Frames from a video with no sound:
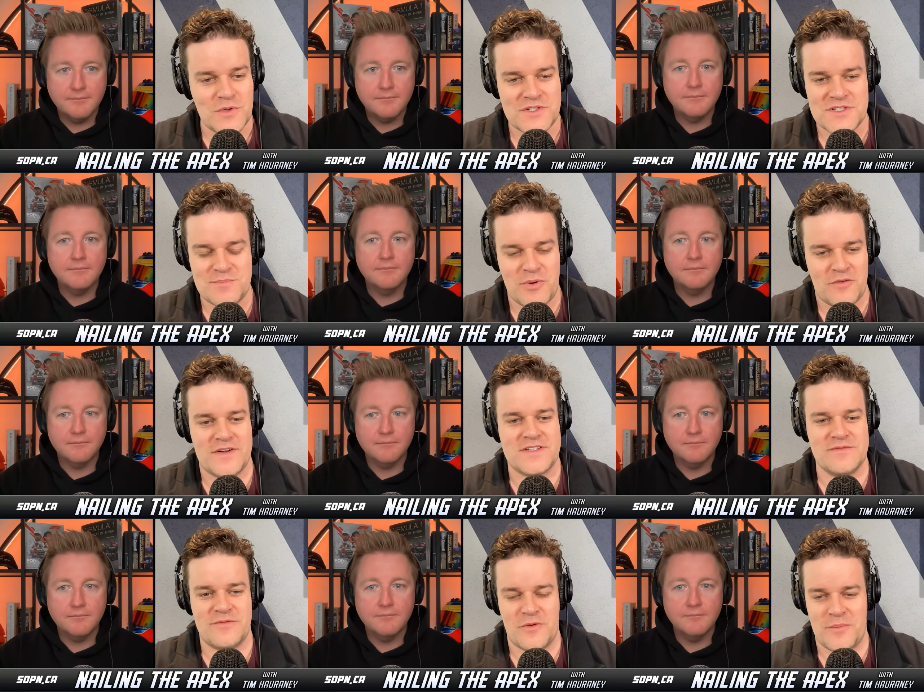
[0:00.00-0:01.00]
Speaker 1: which is
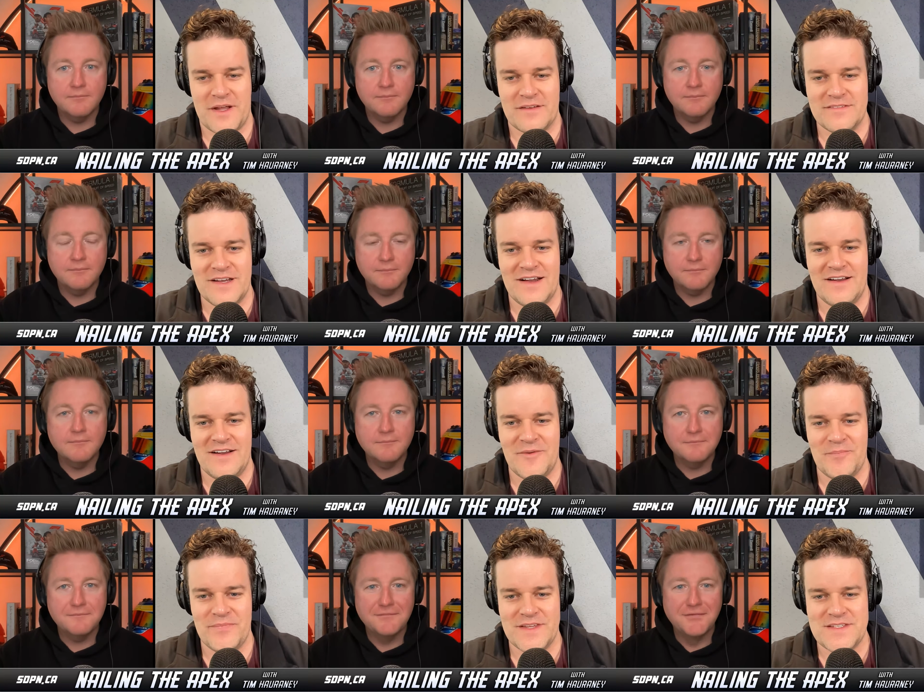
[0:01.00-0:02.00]
perfect for me.
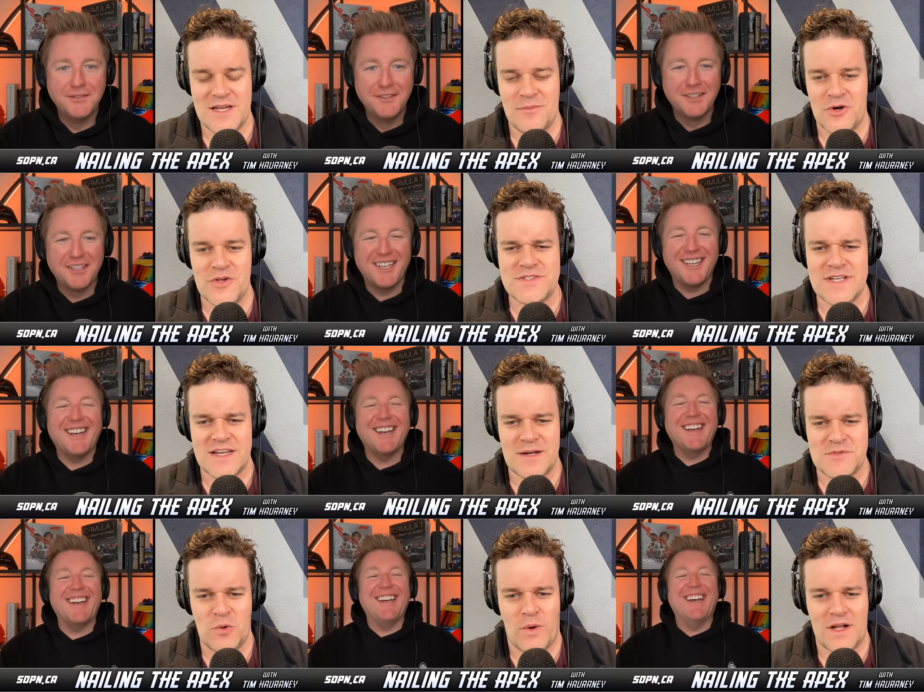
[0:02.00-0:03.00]
Um, Tim, are you staying
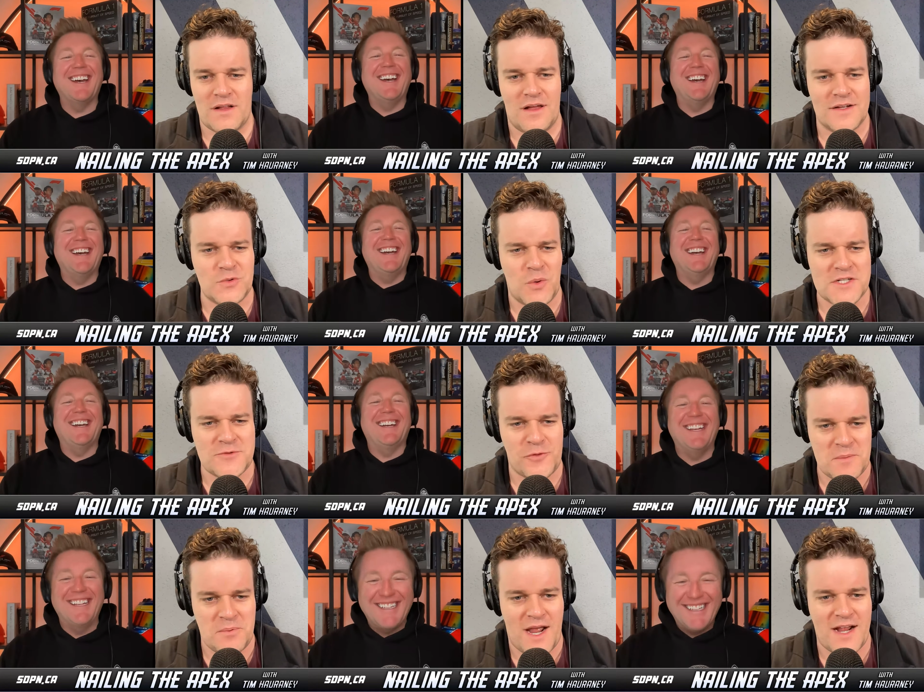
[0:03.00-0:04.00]
up till one o'clock to watch
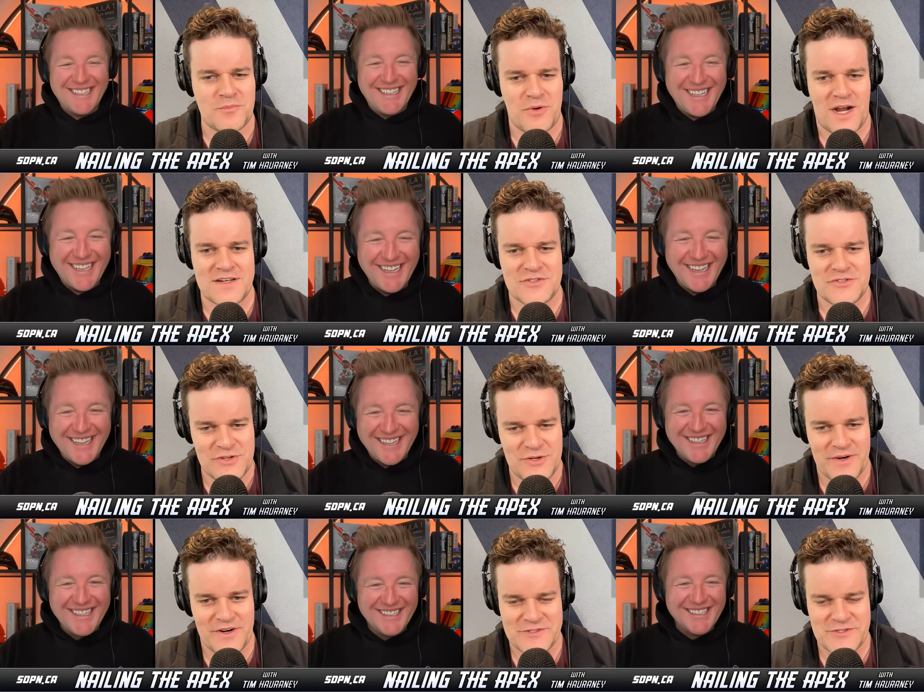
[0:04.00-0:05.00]
free pra- practice
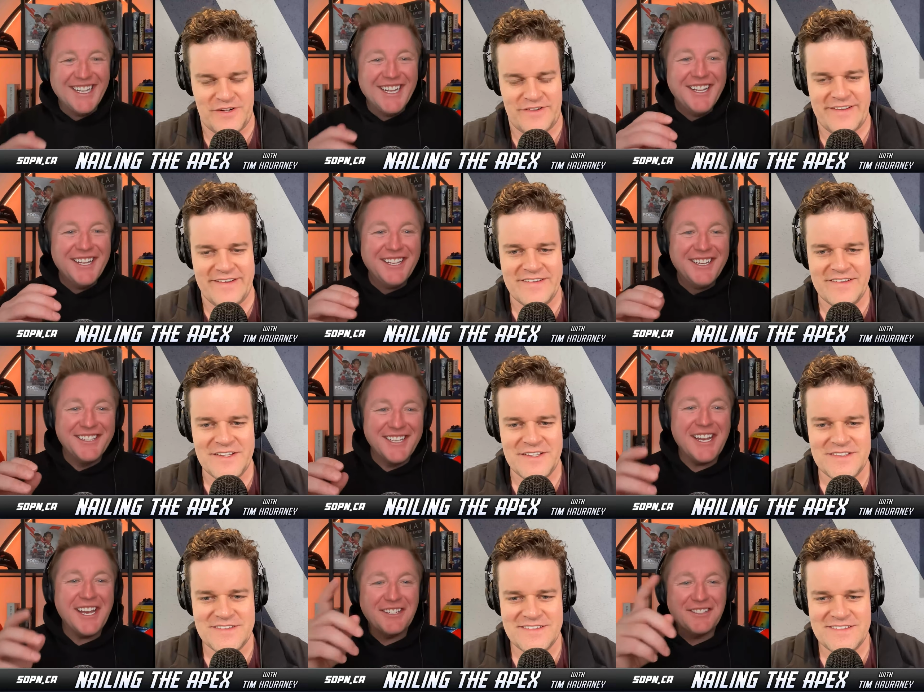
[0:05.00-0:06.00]
two in Australia?
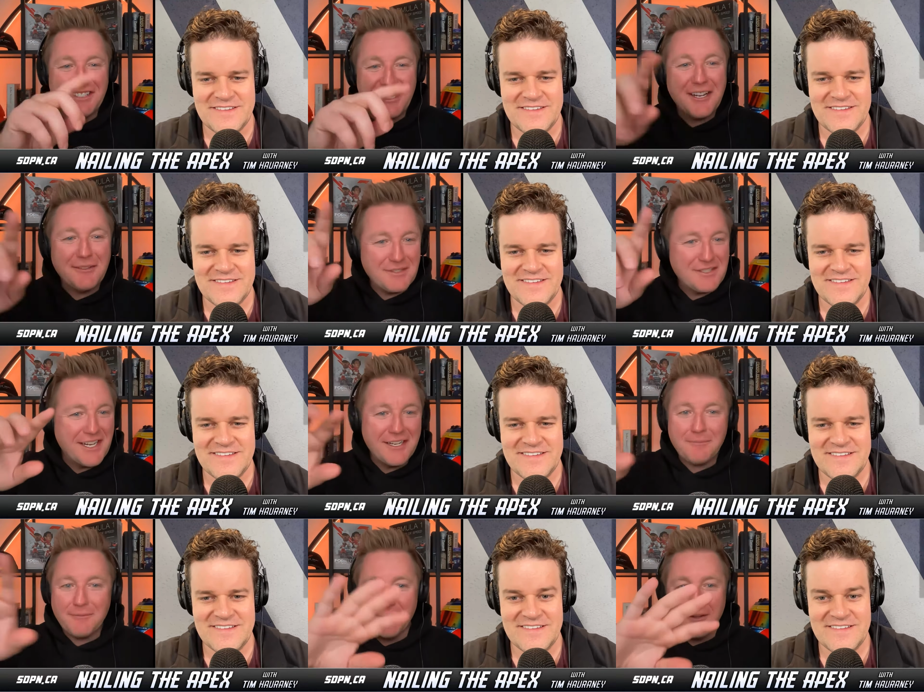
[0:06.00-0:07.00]
Speaker 2: Yeah, yeah, I stay up, staying
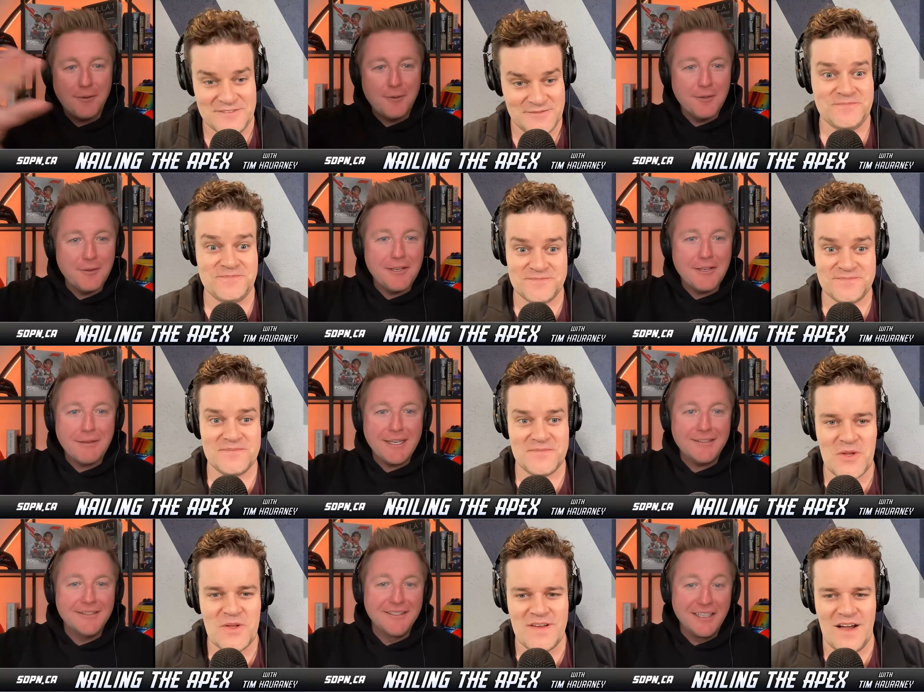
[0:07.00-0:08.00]
up for the whole thing,
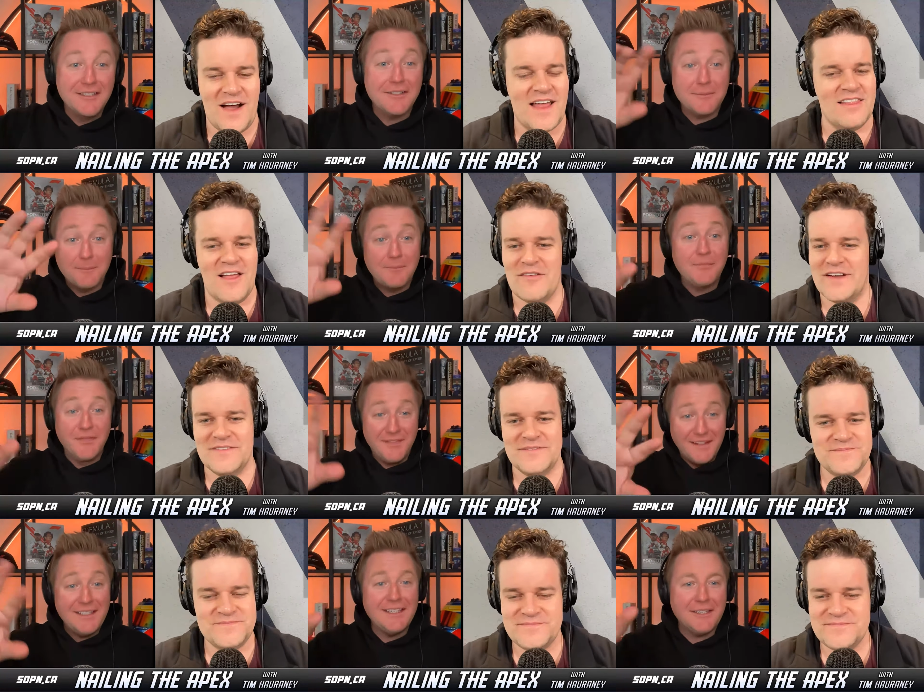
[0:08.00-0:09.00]
man. It's, I love it.
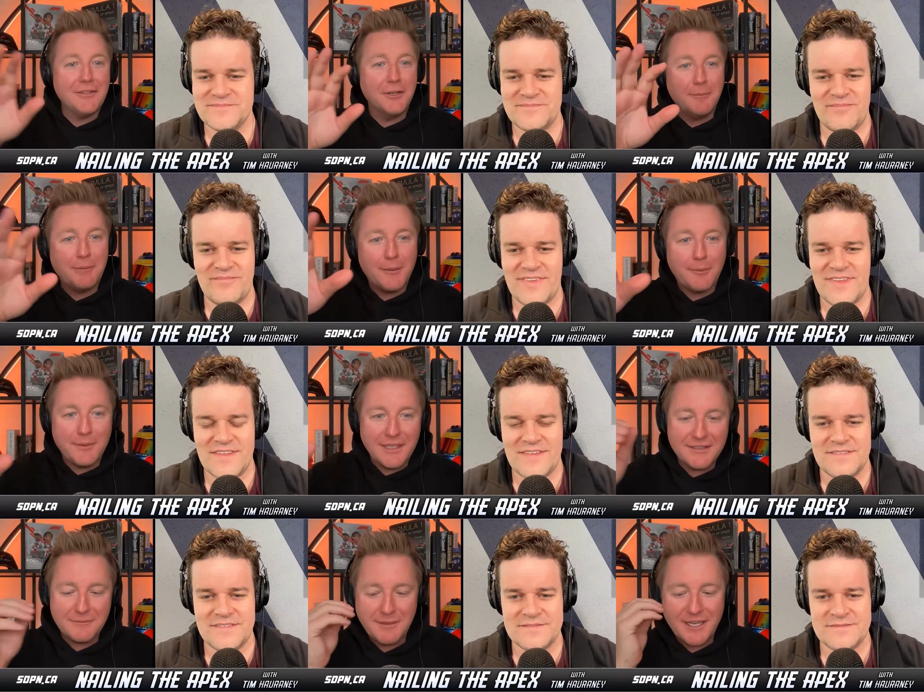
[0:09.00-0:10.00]
You know, probably
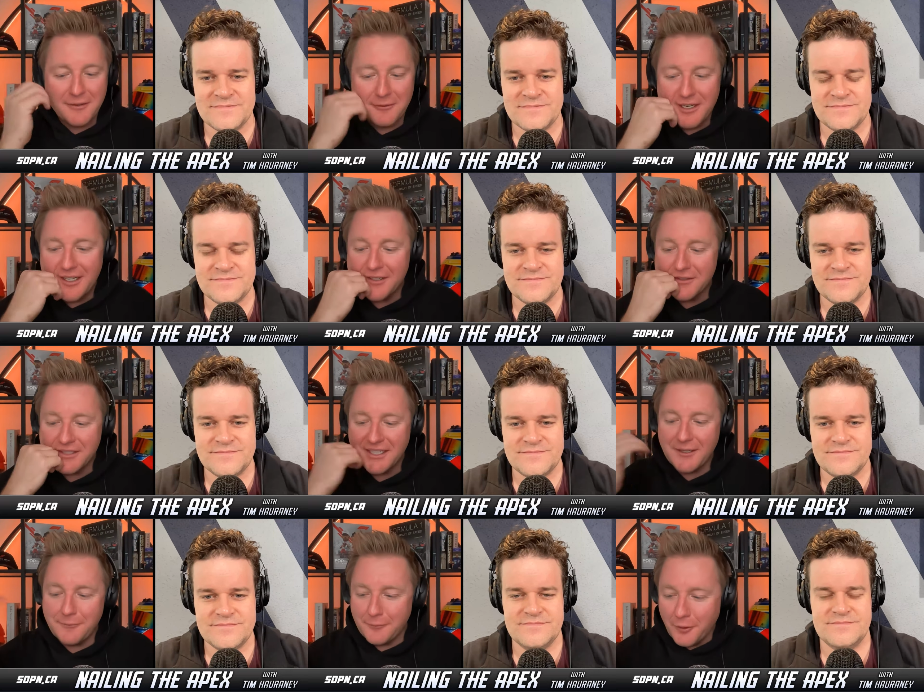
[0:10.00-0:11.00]
get to bed around
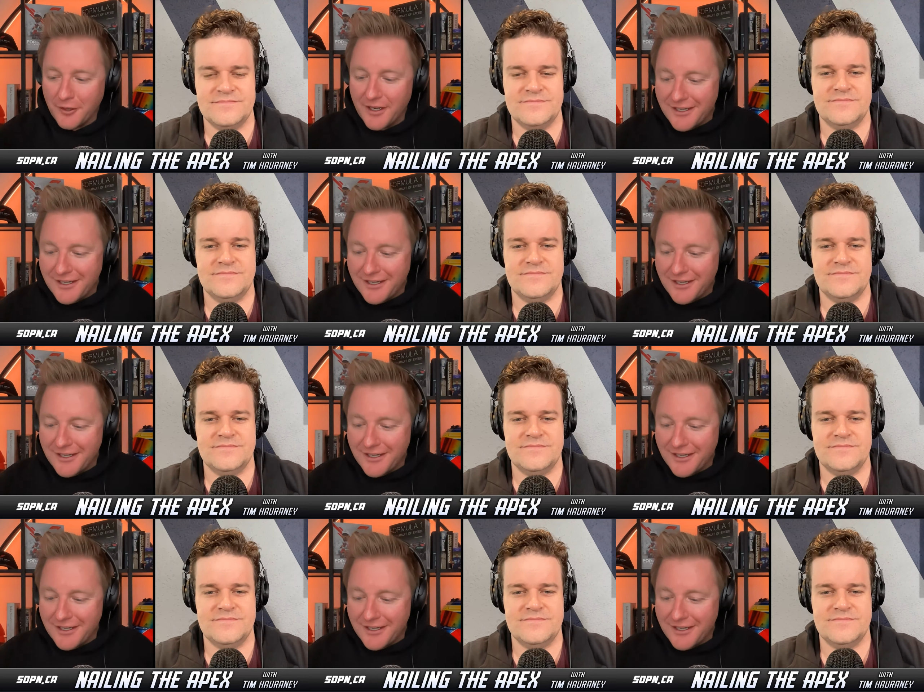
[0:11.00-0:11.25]
uh, four